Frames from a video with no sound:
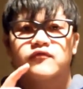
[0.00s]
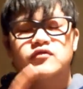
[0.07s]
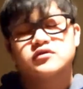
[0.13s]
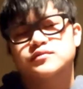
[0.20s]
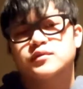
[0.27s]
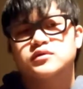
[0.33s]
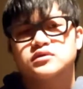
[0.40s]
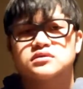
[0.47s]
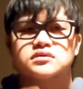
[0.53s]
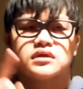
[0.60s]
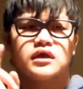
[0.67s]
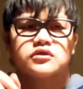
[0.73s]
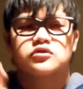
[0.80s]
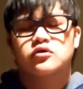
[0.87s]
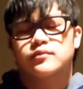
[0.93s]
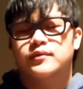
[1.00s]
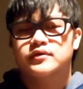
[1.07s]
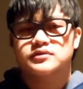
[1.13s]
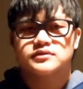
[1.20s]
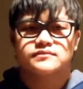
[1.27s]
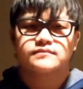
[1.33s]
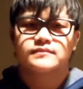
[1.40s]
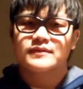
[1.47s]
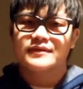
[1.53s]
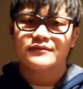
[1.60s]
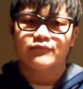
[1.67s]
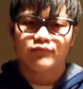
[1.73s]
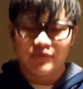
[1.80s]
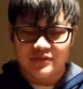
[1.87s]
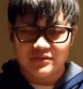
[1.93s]
first person and third person.
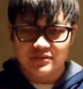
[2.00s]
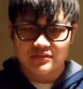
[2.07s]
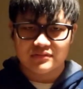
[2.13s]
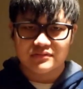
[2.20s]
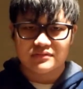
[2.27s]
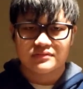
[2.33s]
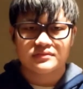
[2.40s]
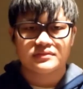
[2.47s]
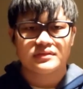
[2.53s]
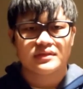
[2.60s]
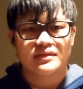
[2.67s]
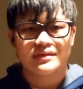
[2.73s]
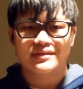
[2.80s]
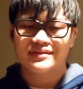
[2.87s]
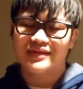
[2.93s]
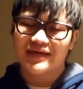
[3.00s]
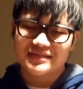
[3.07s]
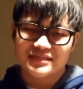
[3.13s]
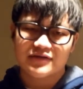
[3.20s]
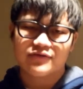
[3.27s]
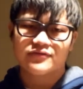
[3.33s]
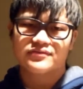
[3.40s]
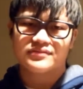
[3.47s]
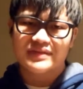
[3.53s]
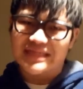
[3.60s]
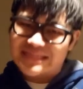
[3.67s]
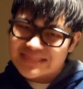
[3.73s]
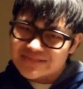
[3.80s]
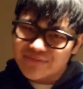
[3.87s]
And that's how it